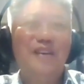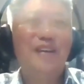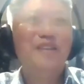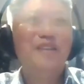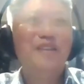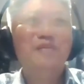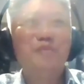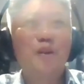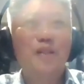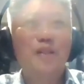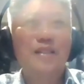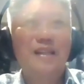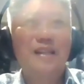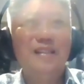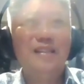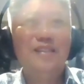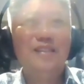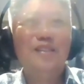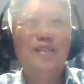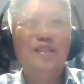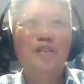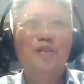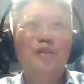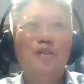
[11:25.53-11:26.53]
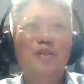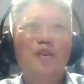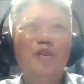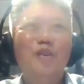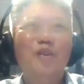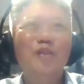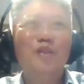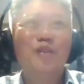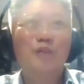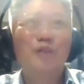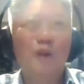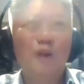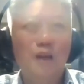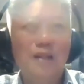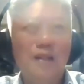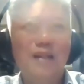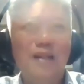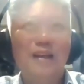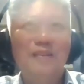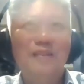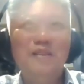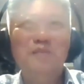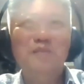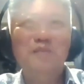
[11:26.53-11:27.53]
very important to go to
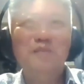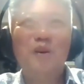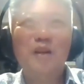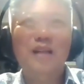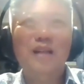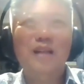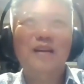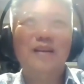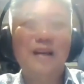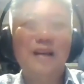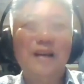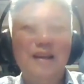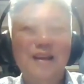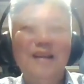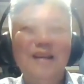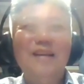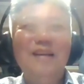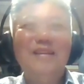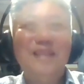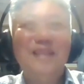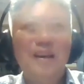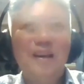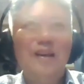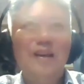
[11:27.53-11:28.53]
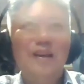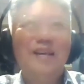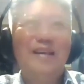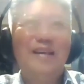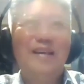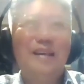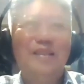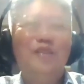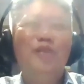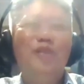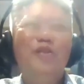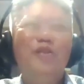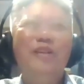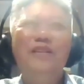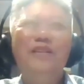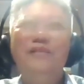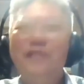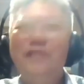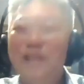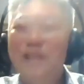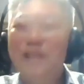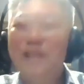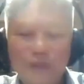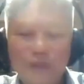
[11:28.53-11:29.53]
toilet every morning, right? Now I can do it
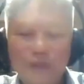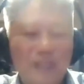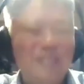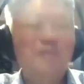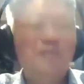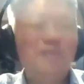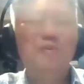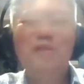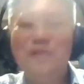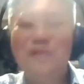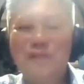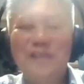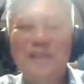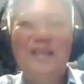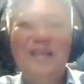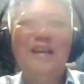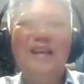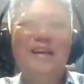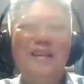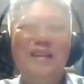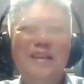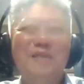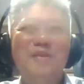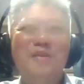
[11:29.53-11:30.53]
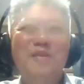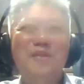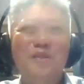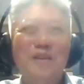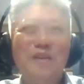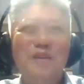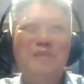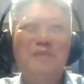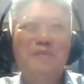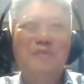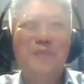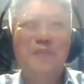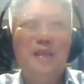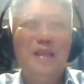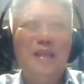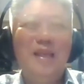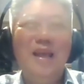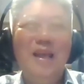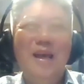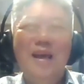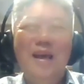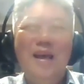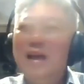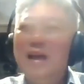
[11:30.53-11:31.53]
very smoothly and I'm so
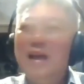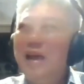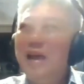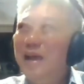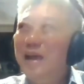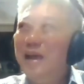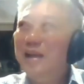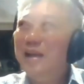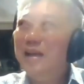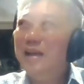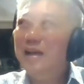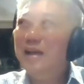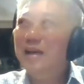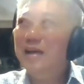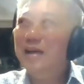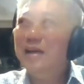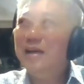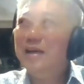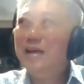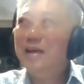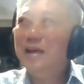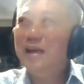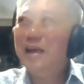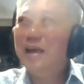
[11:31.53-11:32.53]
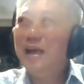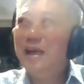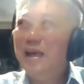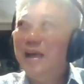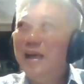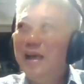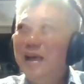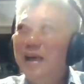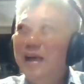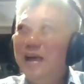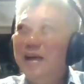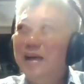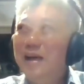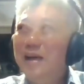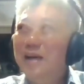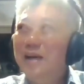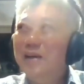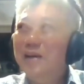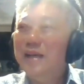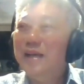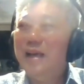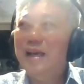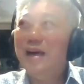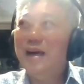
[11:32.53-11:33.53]
happy. And uh,
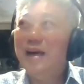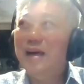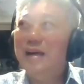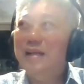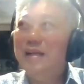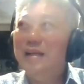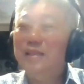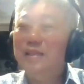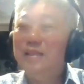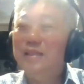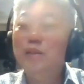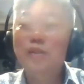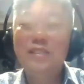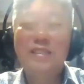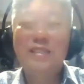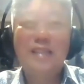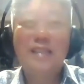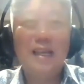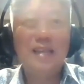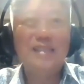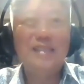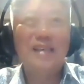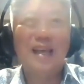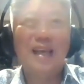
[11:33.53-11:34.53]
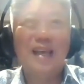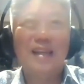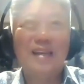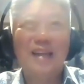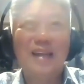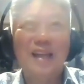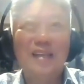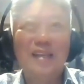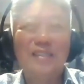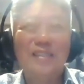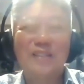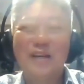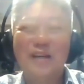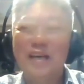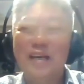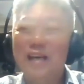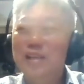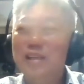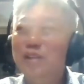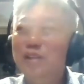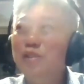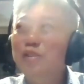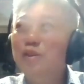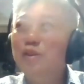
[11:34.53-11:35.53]
okay, and those days at nights, right,
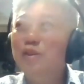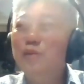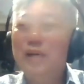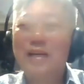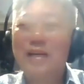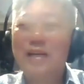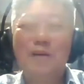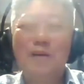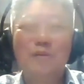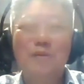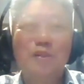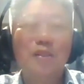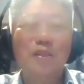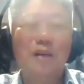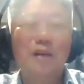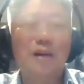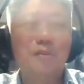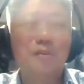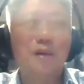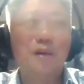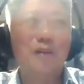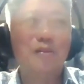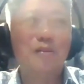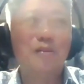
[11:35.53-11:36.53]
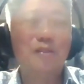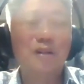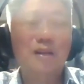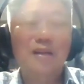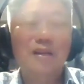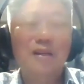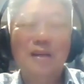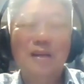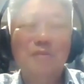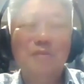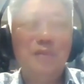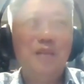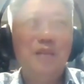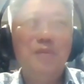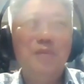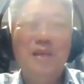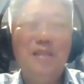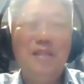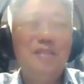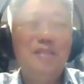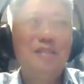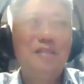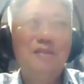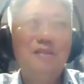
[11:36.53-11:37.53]
I used to wake up about
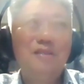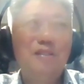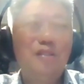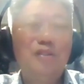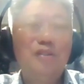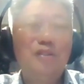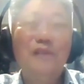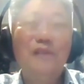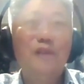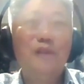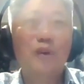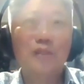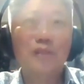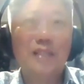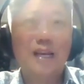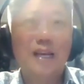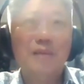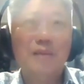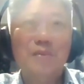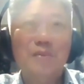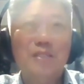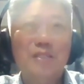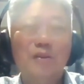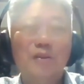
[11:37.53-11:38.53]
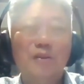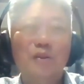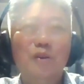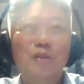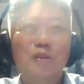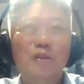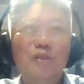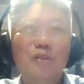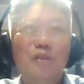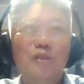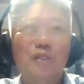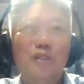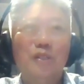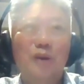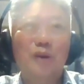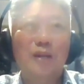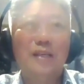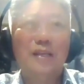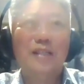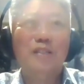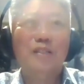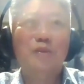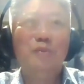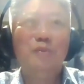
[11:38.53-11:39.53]
maybe three, four times to go to the
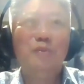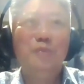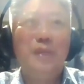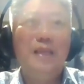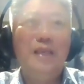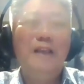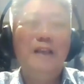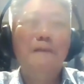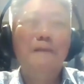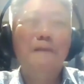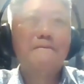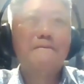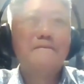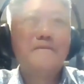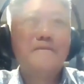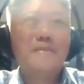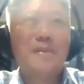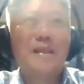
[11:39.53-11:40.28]
toilet to pee.